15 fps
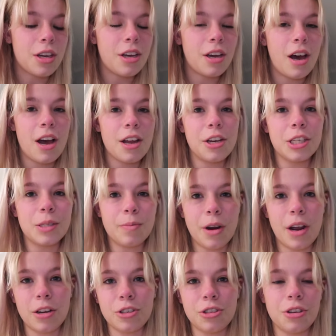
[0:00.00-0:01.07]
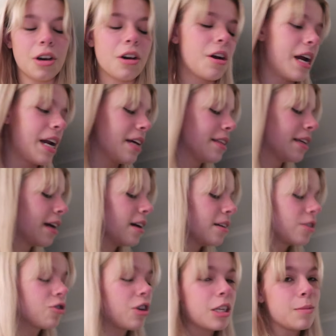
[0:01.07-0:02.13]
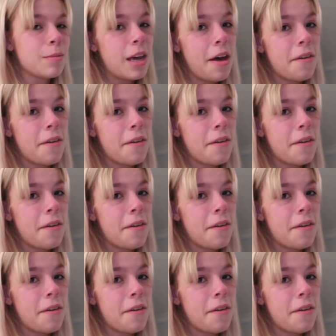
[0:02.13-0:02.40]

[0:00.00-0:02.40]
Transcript: you can't use brown sugar or anything else. Trust me,